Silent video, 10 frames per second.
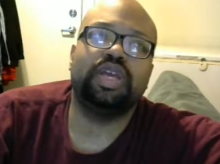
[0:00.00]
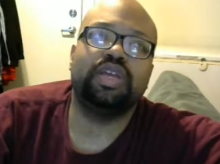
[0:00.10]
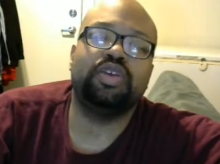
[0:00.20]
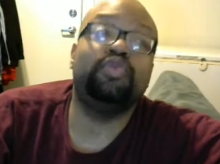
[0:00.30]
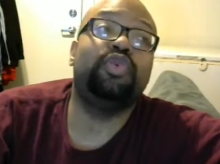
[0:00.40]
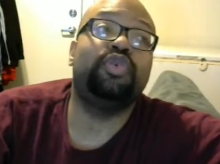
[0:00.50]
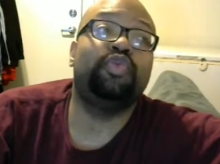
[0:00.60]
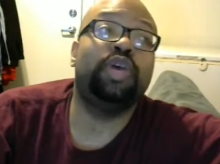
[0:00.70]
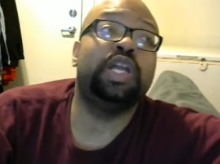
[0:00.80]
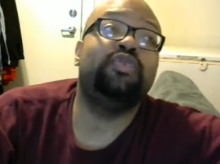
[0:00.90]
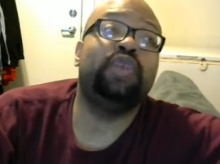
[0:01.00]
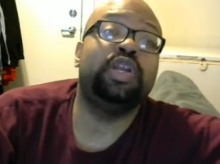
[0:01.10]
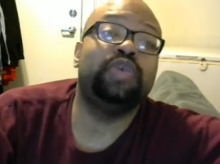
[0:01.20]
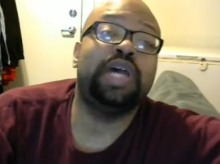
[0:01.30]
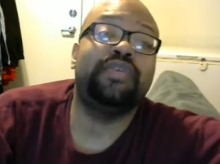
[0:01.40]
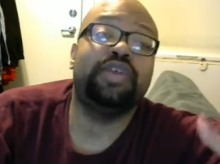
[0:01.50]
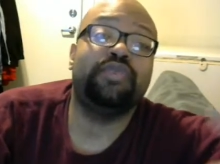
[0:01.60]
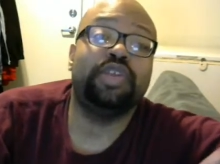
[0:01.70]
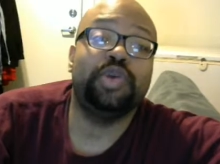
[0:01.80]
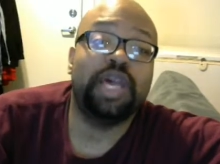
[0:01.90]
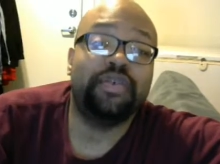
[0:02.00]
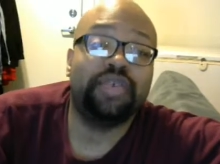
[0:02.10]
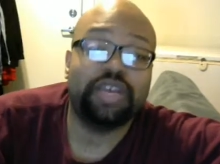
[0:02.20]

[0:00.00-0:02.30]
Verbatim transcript: you when when you having when you having